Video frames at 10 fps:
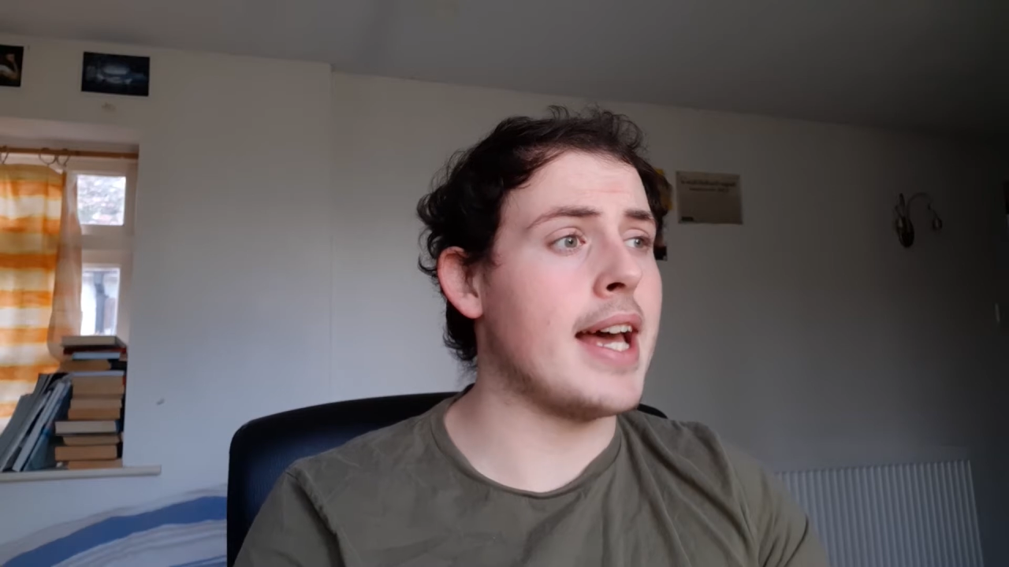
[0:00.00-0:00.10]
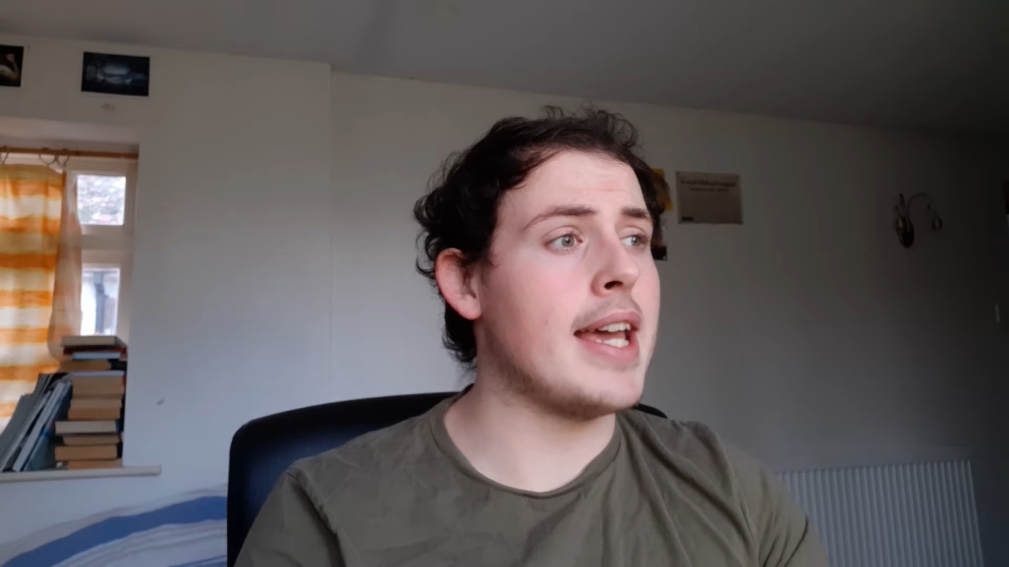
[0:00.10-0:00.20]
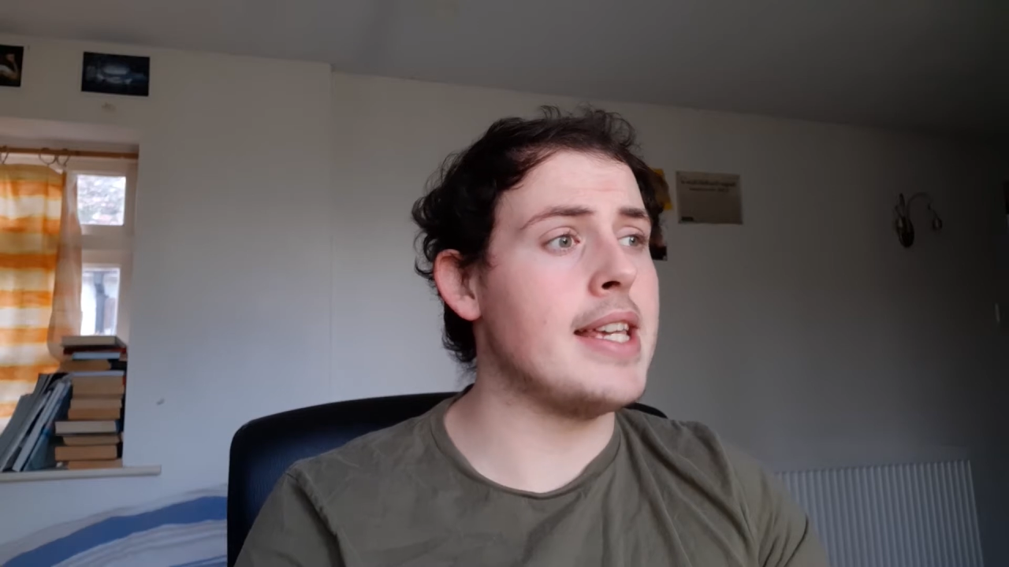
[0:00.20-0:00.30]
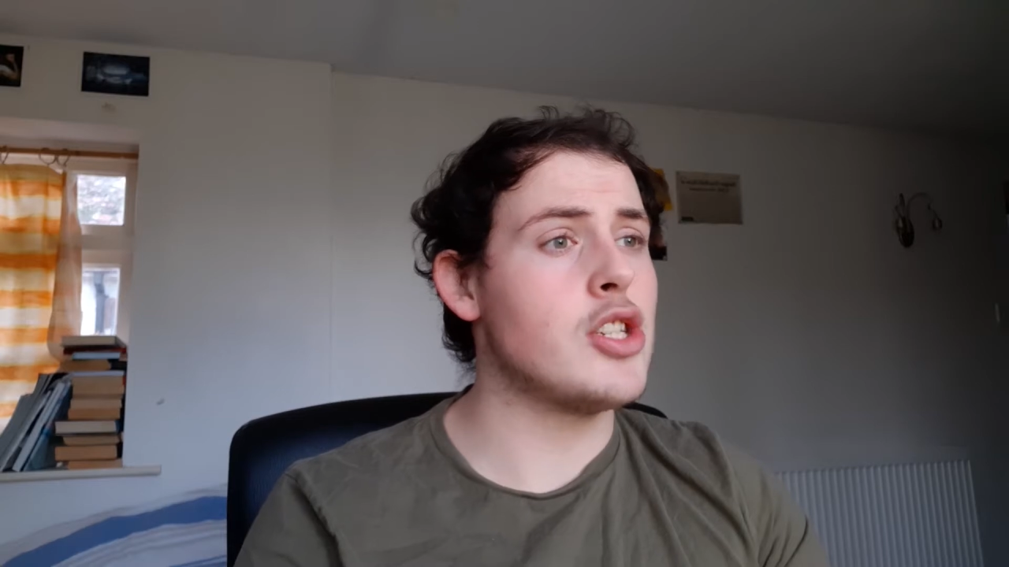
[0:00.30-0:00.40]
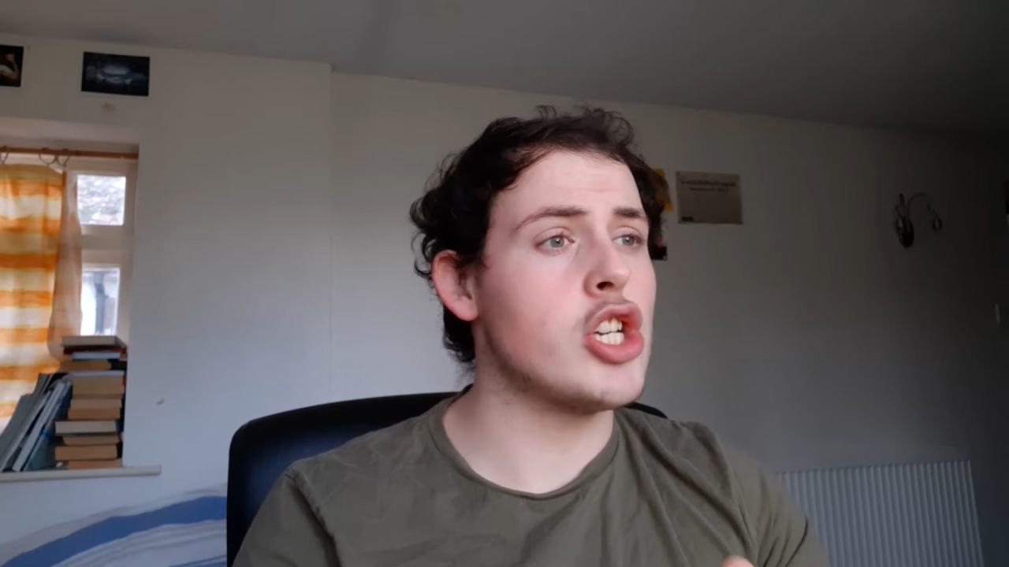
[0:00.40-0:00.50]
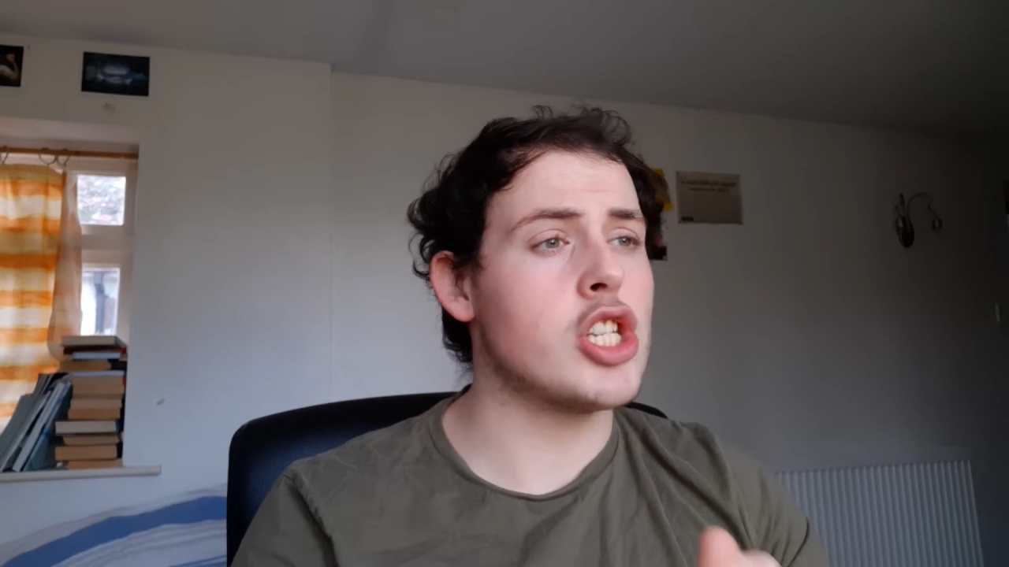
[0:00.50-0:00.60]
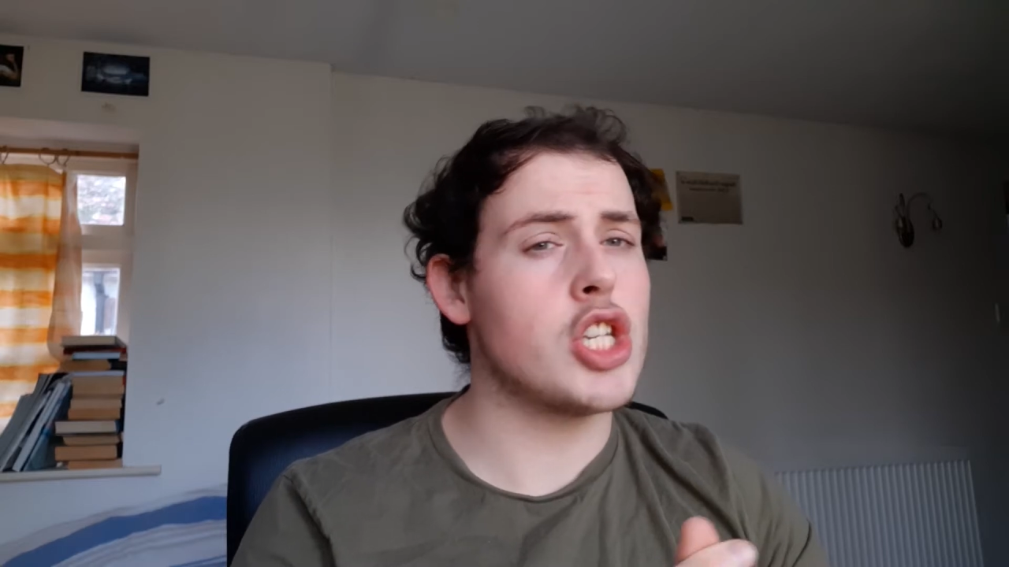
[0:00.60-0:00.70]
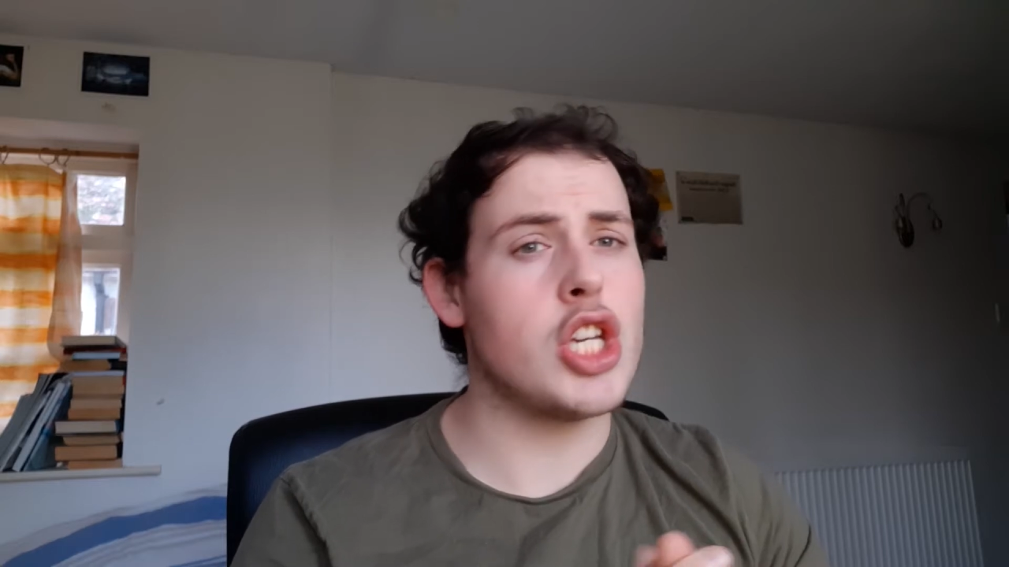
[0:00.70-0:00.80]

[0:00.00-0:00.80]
they just